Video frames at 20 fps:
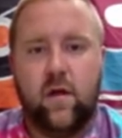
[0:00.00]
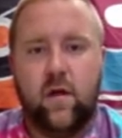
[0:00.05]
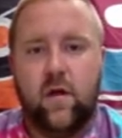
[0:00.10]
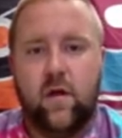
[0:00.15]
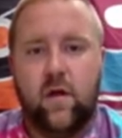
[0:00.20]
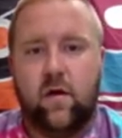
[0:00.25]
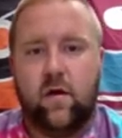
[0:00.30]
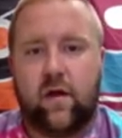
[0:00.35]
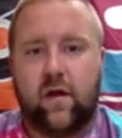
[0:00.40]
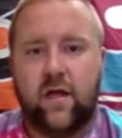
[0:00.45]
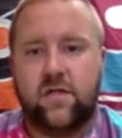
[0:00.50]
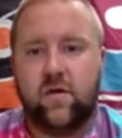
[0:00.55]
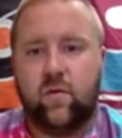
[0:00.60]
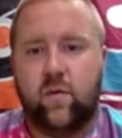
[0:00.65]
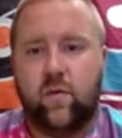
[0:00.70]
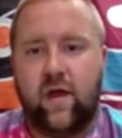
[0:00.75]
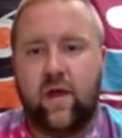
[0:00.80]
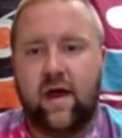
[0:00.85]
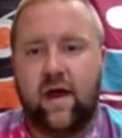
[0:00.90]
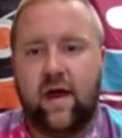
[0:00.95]
Okay, so
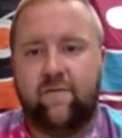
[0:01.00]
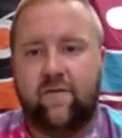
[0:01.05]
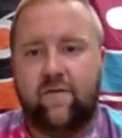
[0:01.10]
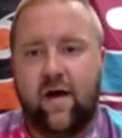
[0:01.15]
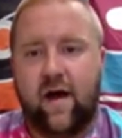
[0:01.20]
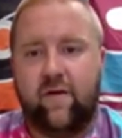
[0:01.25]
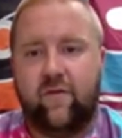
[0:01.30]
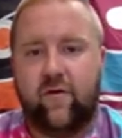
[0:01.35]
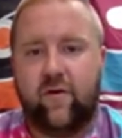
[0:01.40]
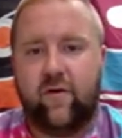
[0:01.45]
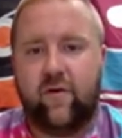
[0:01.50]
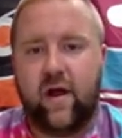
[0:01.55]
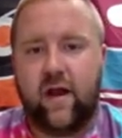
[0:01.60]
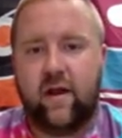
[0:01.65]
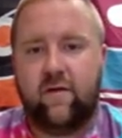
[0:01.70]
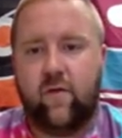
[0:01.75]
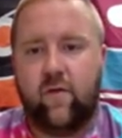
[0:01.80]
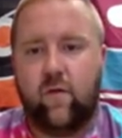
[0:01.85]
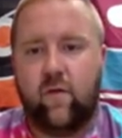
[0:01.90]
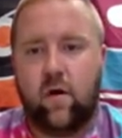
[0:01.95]
we have
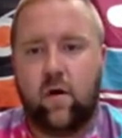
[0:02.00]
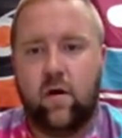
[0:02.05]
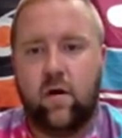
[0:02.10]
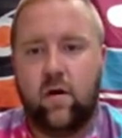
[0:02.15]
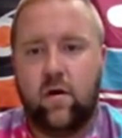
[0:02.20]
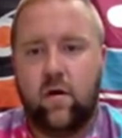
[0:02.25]
594,